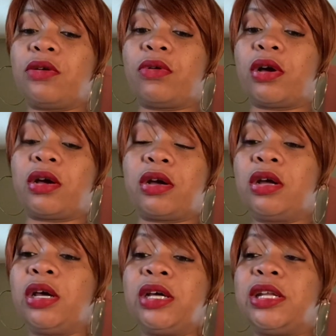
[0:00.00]
Or
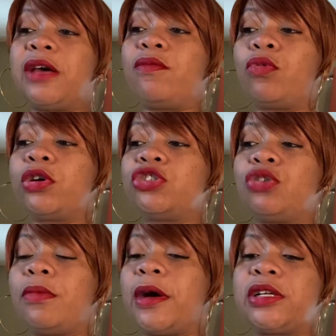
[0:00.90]
they warned you
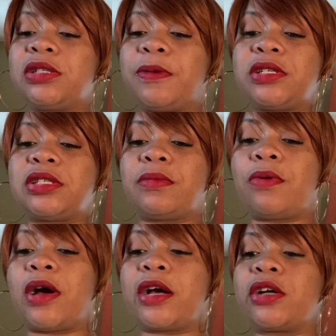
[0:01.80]
about this person
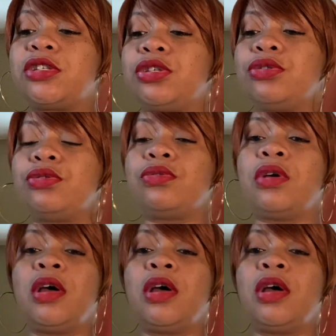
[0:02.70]
prior to.